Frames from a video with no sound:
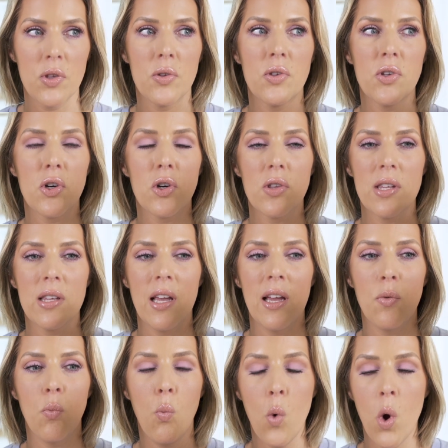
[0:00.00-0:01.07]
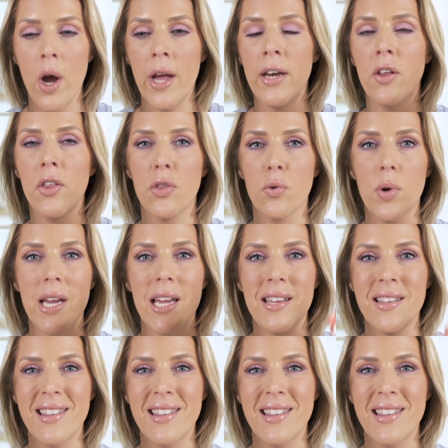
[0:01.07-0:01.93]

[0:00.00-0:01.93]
So it starts at 1, 3,